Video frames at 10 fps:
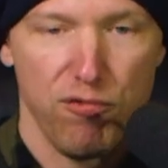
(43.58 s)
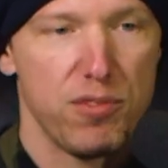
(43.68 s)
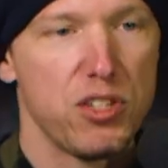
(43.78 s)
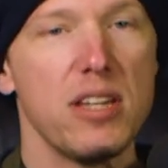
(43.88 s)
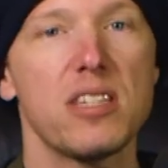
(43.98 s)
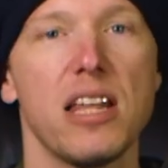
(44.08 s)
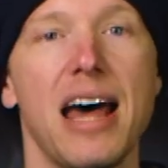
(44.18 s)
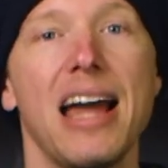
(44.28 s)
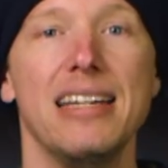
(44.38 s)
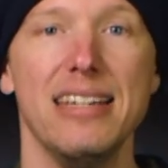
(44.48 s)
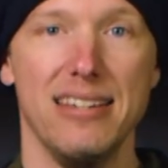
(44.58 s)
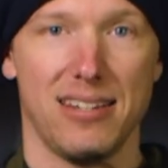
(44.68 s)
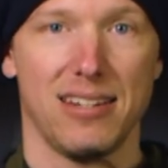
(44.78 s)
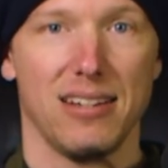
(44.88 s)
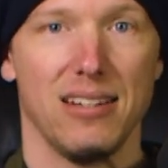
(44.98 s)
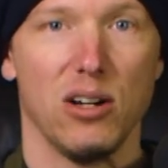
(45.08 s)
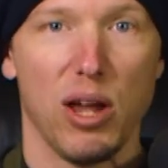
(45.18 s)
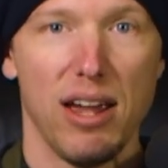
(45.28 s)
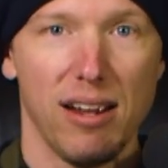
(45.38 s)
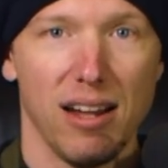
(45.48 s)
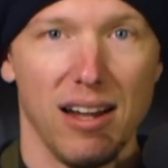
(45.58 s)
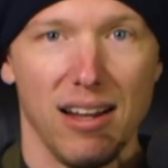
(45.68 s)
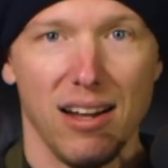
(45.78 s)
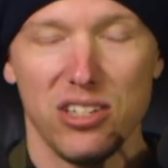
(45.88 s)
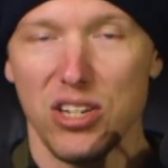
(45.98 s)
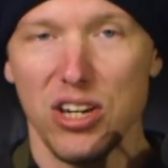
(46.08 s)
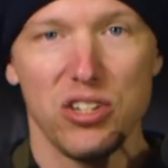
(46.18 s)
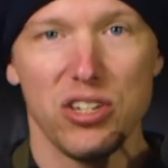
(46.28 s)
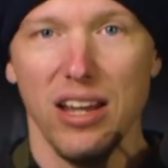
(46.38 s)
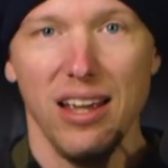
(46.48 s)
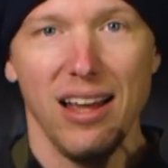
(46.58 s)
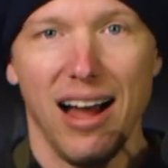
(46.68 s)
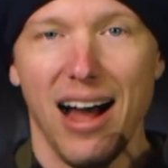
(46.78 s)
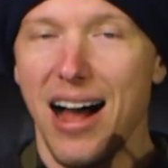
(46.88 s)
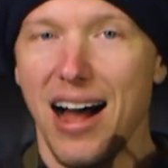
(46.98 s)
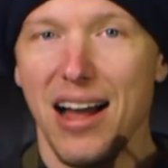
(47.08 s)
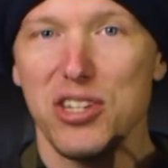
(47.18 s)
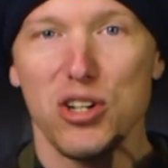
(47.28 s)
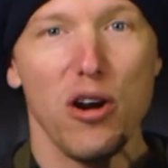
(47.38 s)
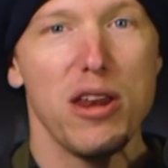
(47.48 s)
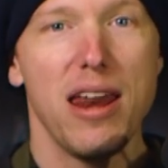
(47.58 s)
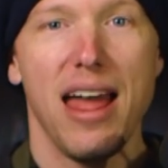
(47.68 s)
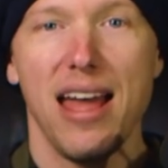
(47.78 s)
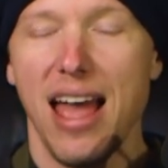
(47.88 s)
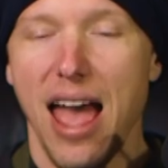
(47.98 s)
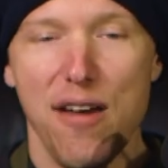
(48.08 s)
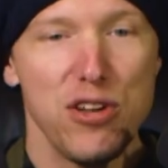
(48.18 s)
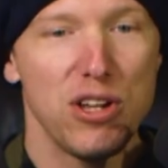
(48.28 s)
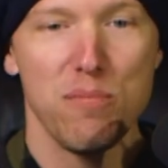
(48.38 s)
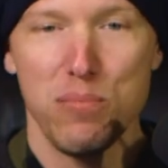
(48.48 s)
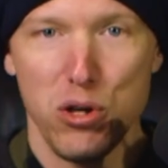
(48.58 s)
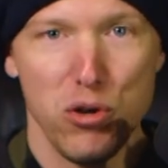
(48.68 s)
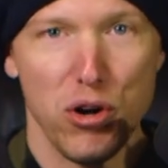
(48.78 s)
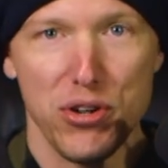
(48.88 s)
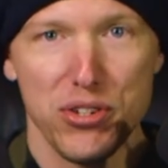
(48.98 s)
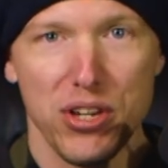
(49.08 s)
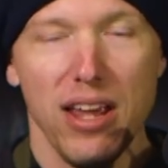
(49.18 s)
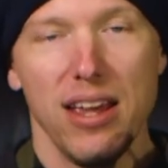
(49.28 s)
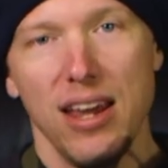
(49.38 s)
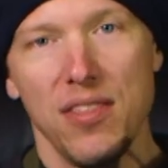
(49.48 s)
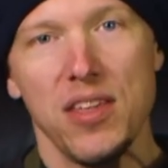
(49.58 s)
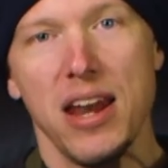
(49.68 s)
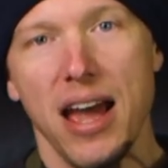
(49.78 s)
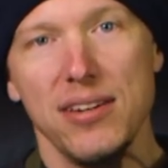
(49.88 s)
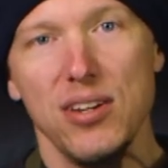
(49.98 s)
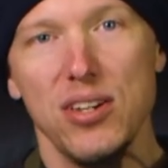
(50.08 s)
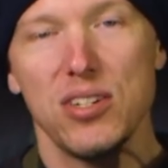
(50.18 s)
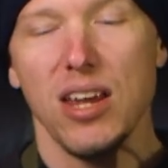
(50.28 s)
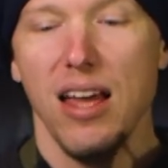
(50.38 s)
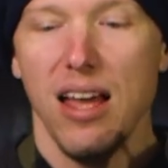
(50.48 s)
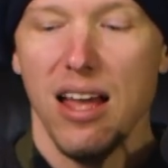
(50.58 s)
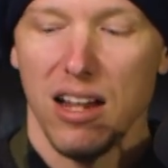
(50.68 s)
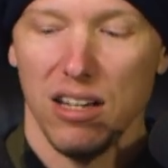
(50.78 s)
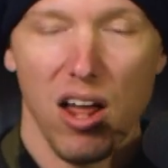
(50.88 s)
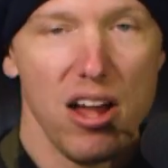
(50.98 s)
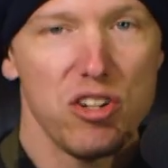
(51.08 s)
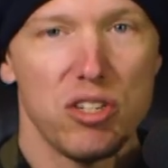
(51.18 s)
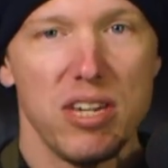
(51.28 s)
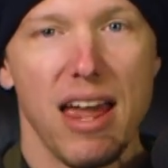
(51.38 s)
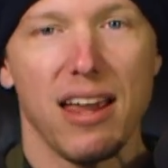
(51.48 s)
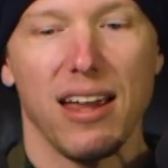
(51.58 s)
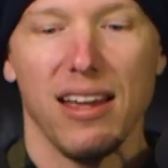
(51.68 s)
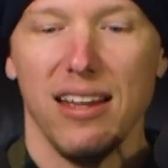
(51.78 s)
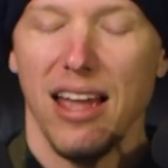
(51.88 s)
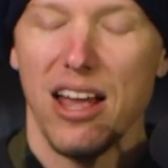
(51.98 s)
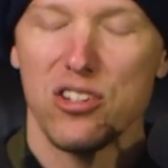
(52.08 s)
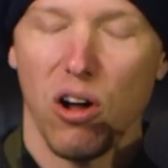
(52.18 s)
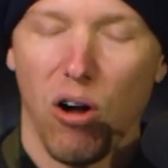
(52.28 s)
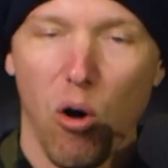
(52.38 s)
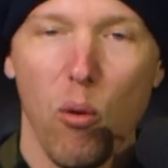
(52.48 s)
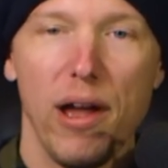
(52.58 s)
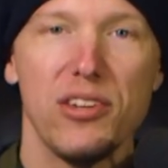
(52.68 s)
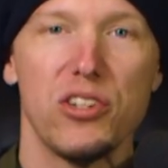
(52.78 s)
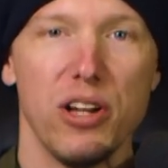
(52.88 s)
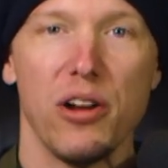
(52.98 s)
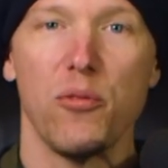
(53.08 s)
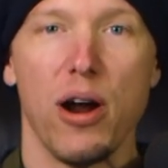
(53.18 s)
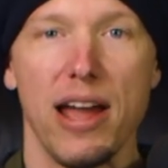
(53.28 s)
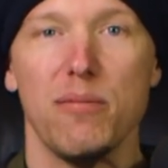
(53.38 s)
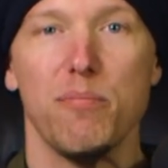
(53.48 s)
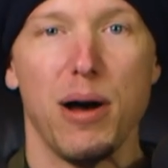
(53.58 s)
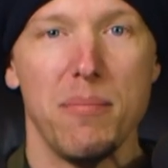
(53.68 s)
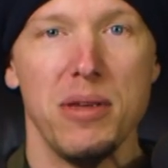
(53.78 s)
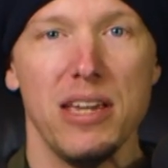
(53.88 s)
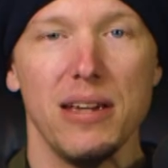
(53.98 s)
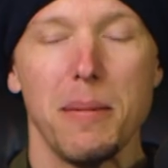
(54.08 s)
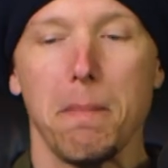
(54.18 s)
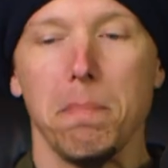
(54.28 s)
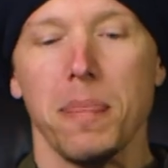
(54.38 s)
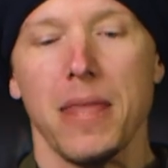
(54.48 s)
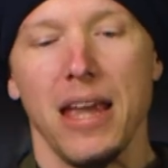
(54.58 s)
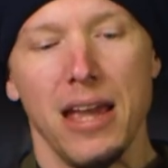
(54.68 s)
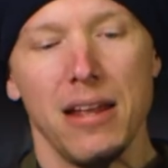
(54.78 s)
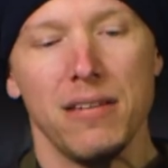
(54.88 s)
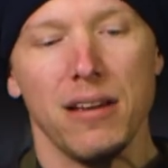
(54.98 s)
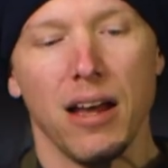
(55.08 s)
since the 90s, okay? Since I started having computers in the 90s, Logitech has always done right by me. And